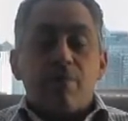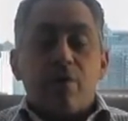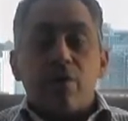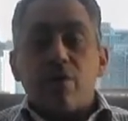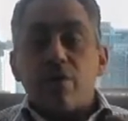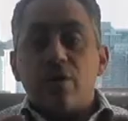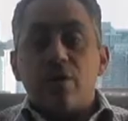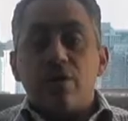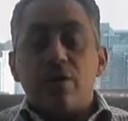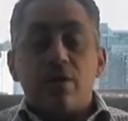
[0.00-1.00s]
because
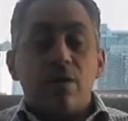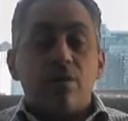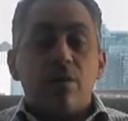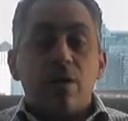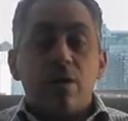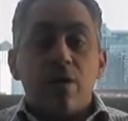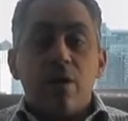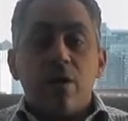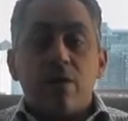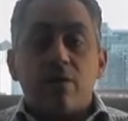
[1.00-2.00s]
it's essentially
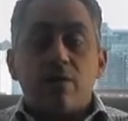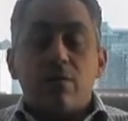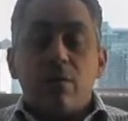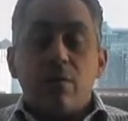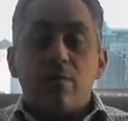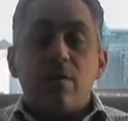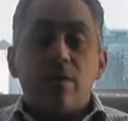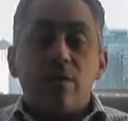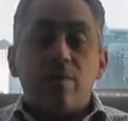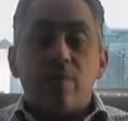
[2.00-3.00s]
not
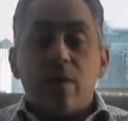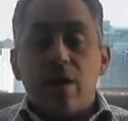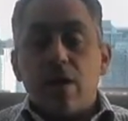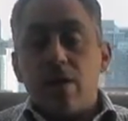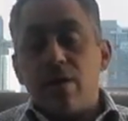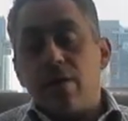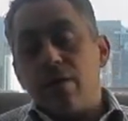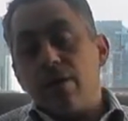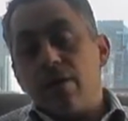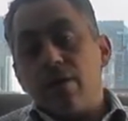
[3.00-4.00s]
limited by
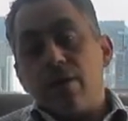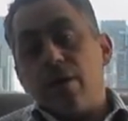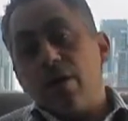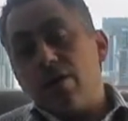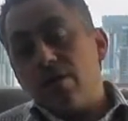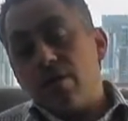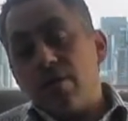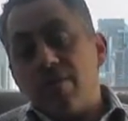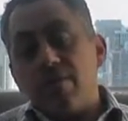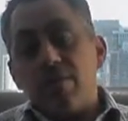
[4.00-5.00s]

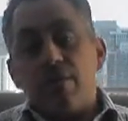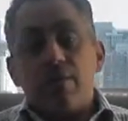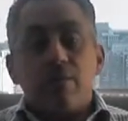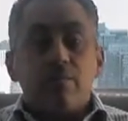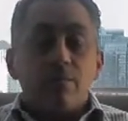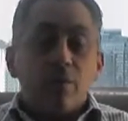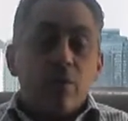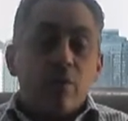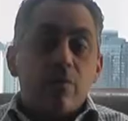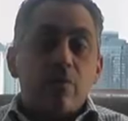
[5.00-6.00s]
some of the
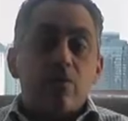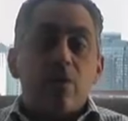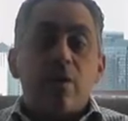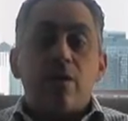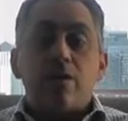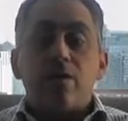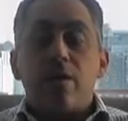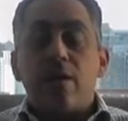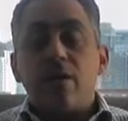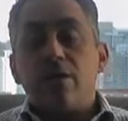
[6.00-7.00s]
restraints
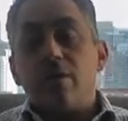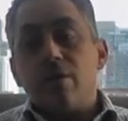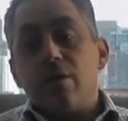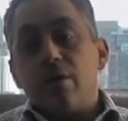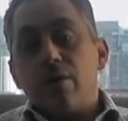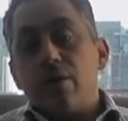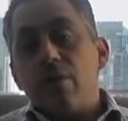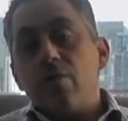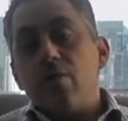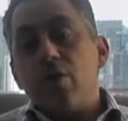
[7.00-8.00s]
that
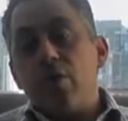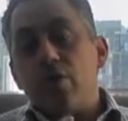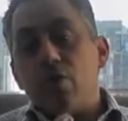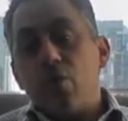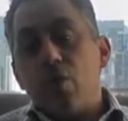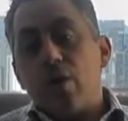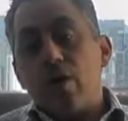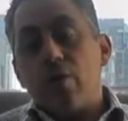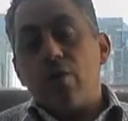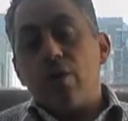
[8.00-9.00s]
come with
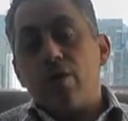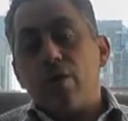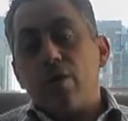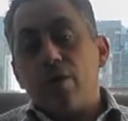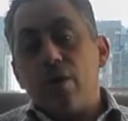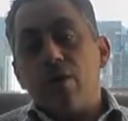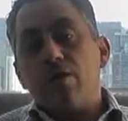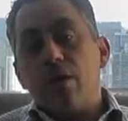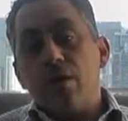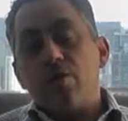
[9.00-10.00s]
working with the
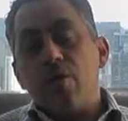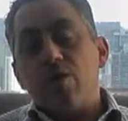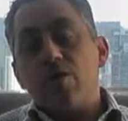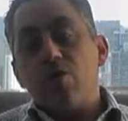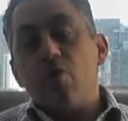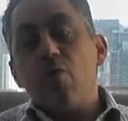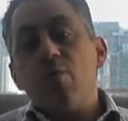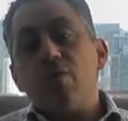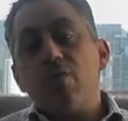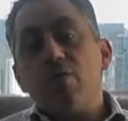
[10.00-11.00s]
NCI-sponsored
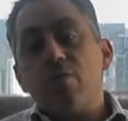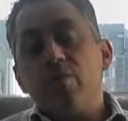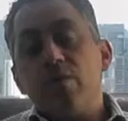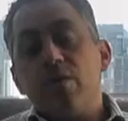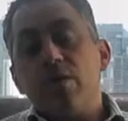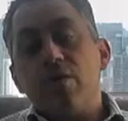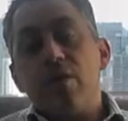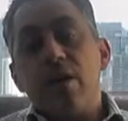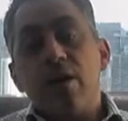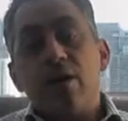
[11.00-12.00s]
cooperative groups. On the
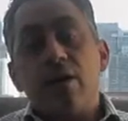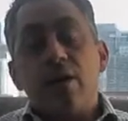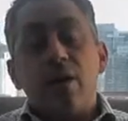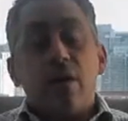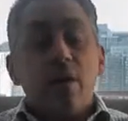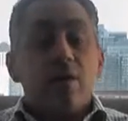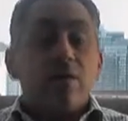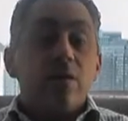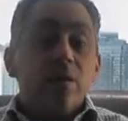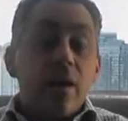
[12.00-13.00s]
other hand,
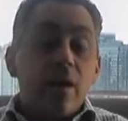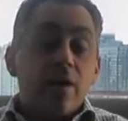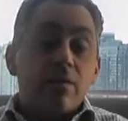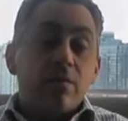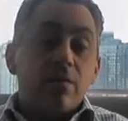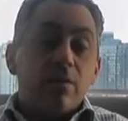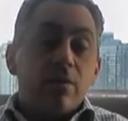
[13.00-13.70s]
it's not